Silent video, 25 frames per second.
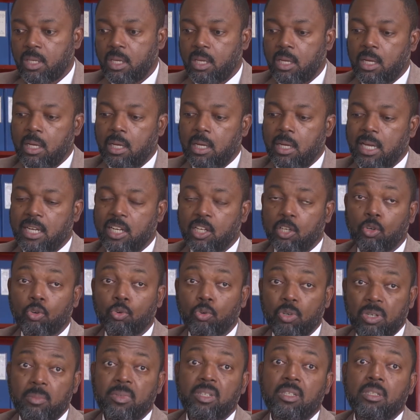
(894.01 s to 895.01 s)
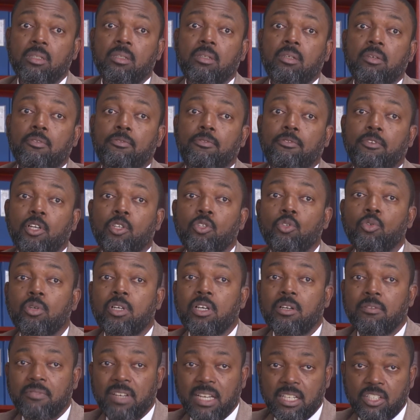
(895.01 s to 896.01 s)
an agreement for a new
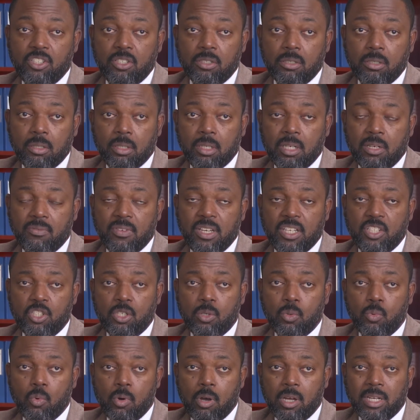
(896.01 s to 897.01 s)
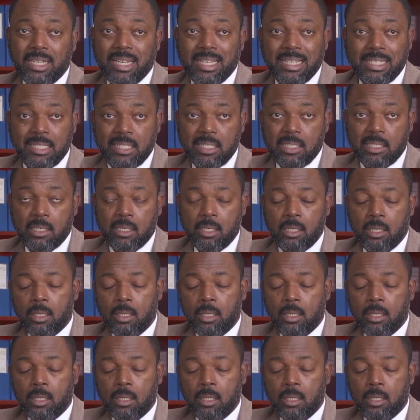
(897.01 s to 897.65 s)
convention, Convention 190,